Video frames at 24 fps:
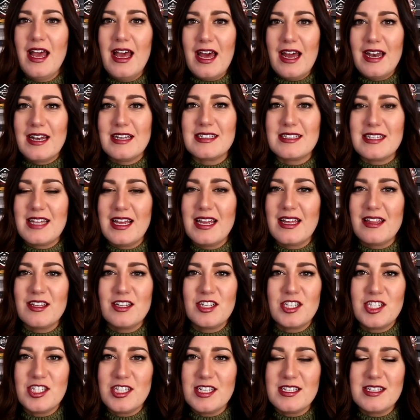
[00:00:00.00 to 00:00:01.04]
And it's like
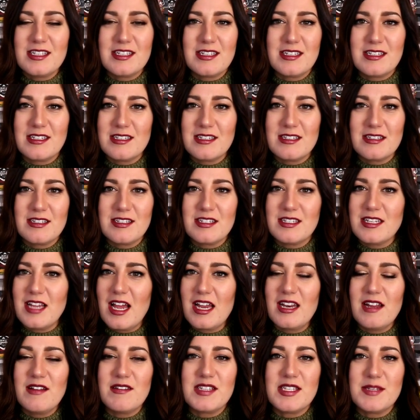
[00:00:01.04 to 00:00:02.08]
there's just, there's not
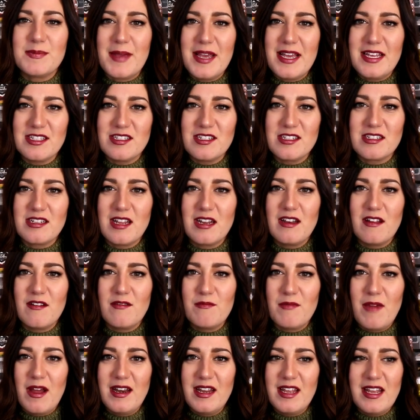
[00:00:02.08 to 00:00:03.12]
enough space, there's not enough
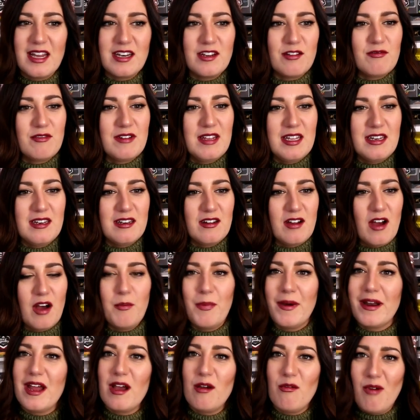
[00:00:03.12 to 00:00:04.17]
money, I don't need it all,
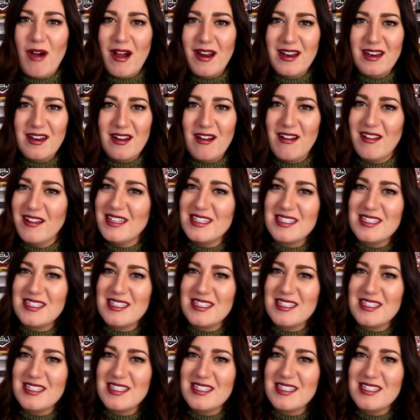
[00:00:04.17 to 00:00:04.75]
but I want it all.